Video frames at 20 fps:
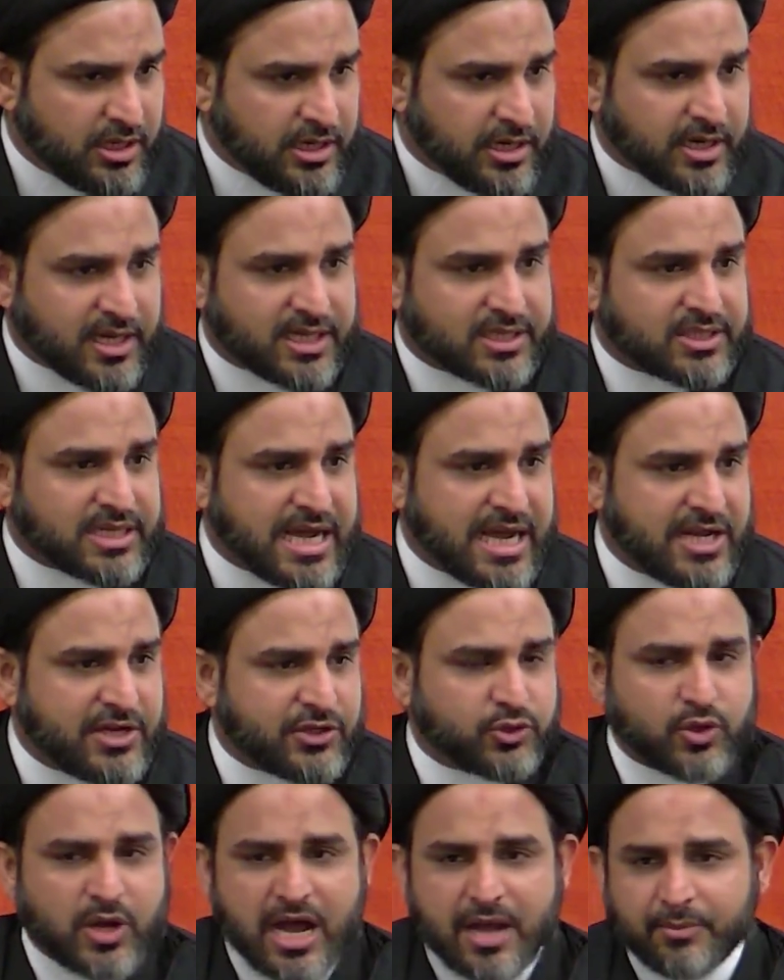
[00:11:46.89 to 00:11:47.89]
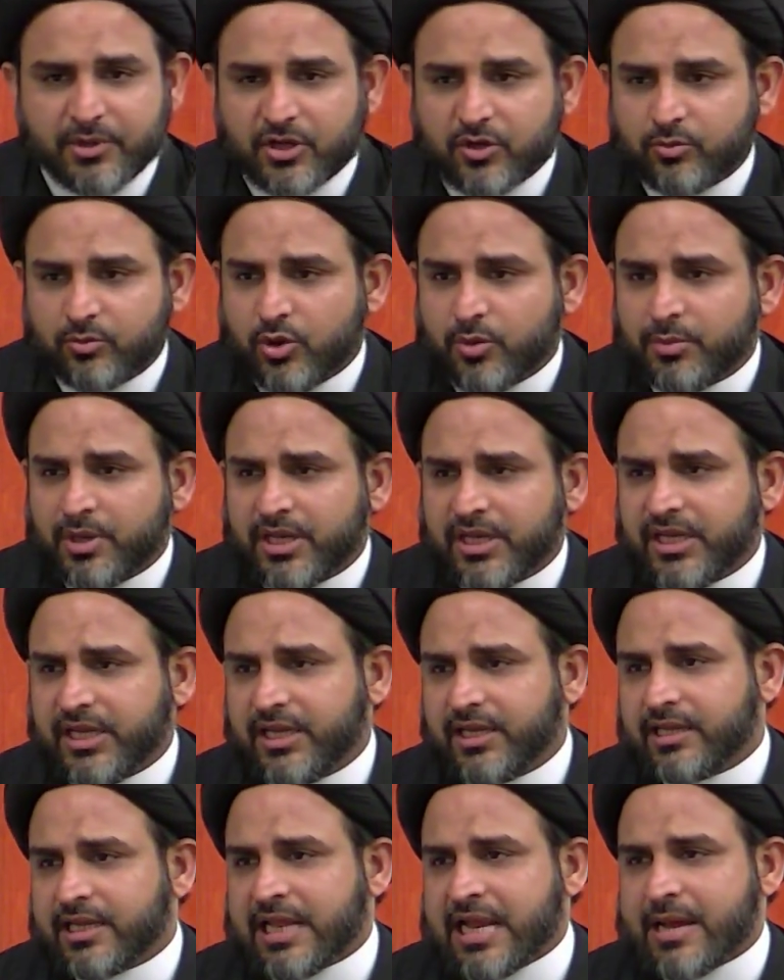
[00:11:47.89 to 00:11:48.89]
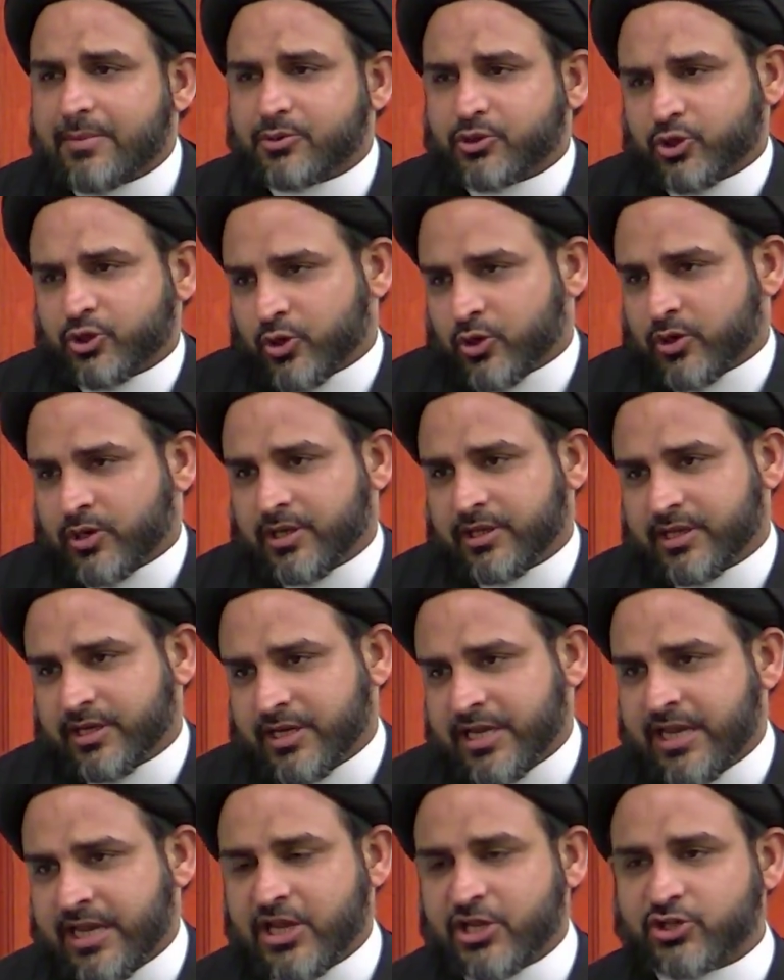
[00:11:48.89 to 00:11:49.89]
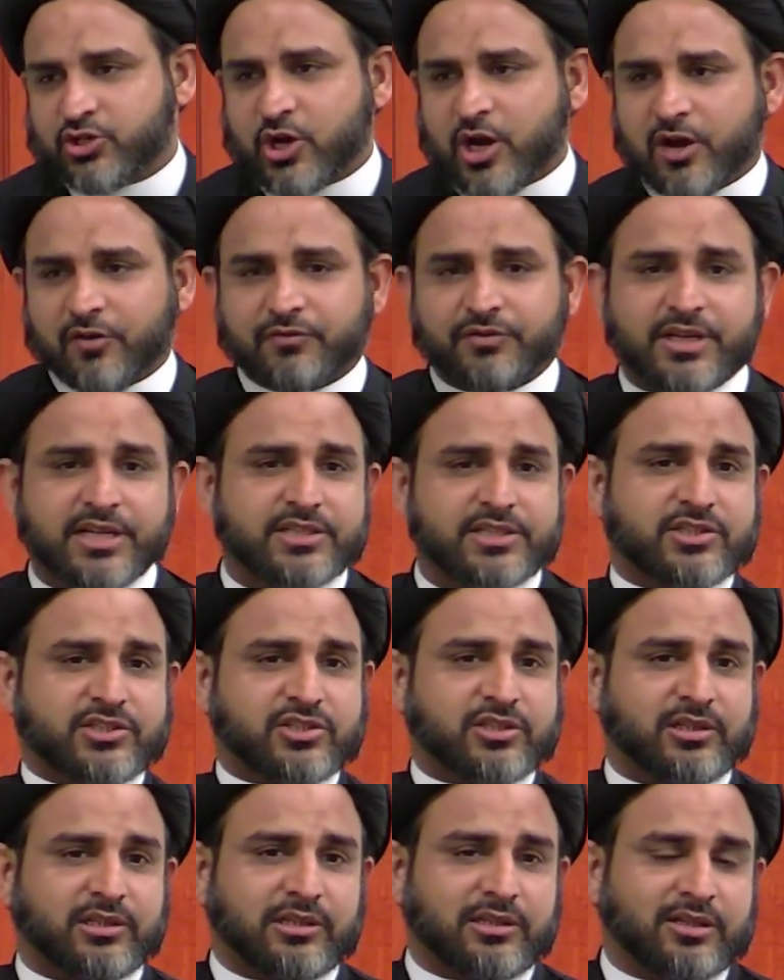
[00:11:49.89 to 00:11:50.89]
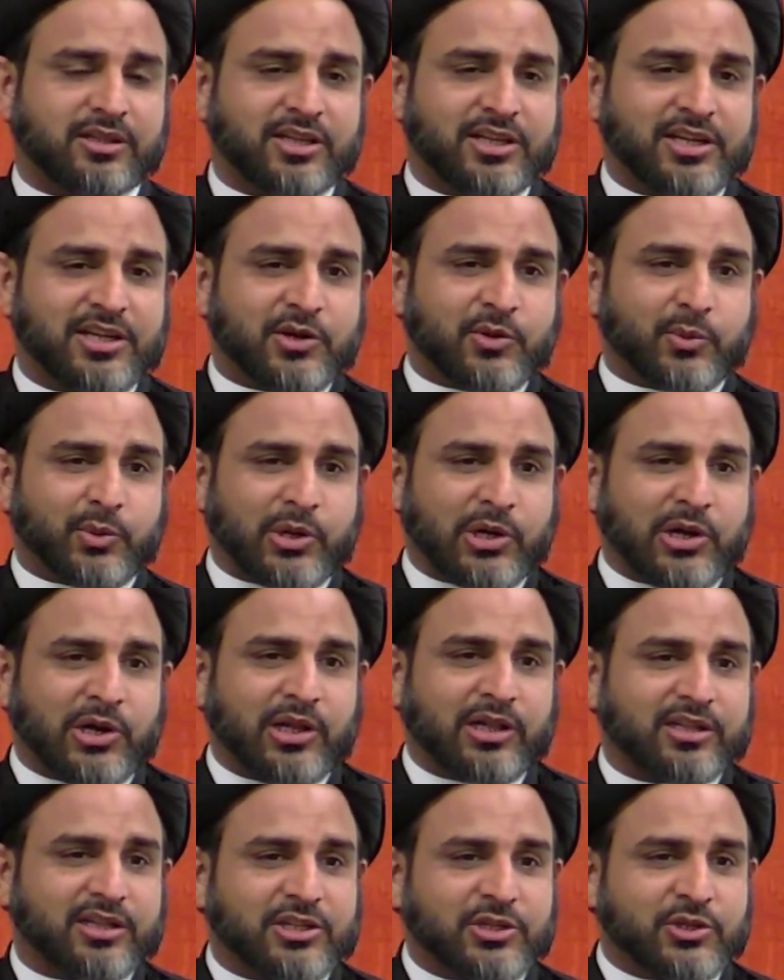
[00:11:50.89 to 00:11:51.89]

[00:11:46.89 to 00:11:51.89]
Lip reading: Khasa'isu Amir al-Mu'mineen, and I'm sure in the age of digital world,